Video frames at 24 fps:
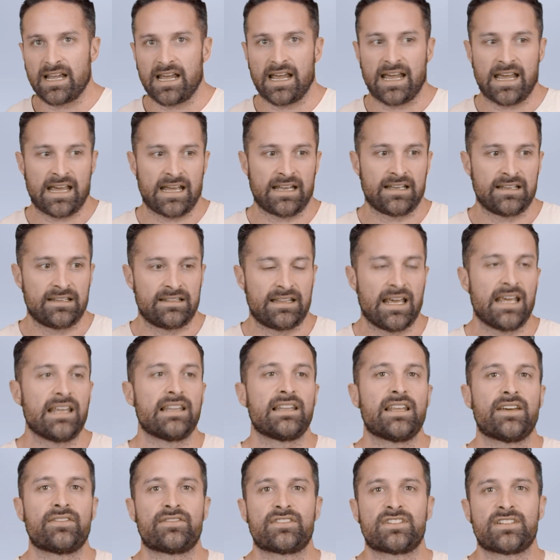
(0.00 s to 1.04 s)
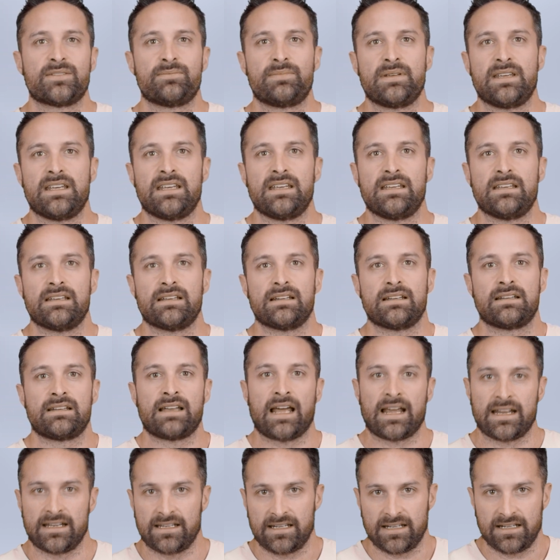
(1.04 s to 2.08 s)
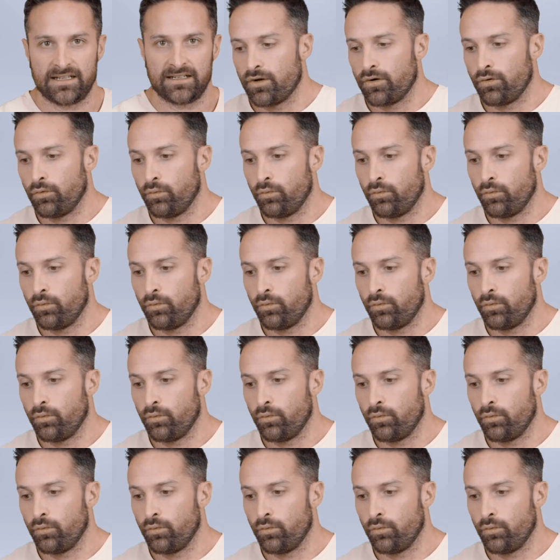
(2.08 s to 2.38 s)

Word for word: and they lived to be 90.